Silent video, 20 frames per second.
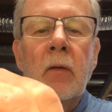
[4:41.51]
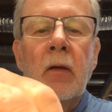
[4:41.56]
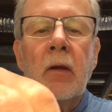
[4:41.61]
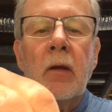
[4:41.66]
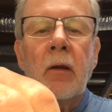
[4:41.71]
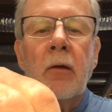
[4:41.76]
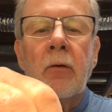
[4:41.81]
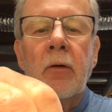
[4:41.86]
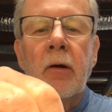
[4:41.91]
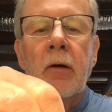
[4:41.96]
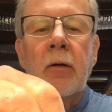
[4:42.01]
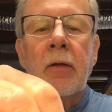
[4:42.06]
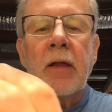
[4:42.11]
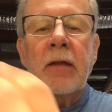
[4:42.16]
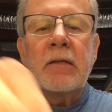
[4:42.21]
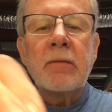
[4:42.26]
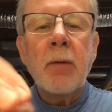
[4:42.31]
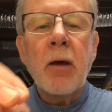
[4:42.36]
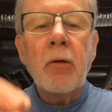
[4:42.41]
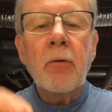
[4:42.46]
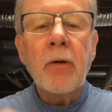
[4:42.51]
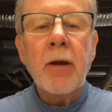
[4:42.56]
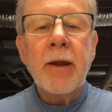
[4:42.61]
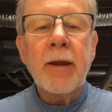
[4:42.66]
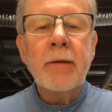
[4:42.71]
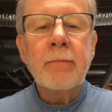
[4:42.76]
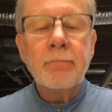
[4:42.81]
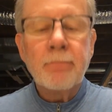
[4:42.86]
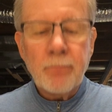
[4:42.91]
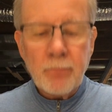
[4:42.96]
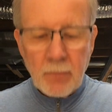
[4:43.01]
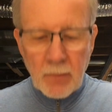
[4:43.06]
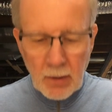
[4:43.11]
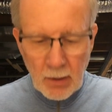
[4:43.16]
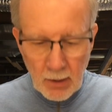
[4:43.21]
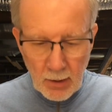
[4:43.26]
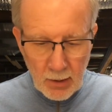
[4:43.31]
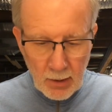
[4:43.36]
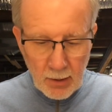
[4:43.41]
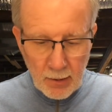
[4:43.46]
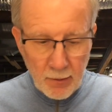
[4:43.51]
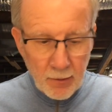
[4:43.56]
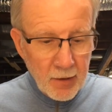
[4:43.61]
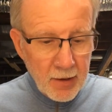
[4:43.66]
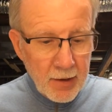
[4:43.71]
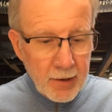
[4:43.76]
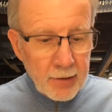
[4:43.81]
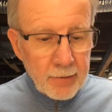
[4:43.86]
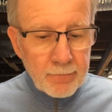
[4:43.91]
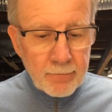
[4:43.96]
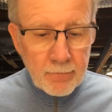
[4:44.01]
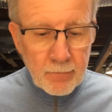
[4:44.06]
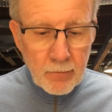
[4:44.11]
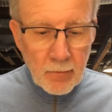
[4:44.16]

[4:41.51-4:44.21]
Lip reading: There we are, that's about right. Then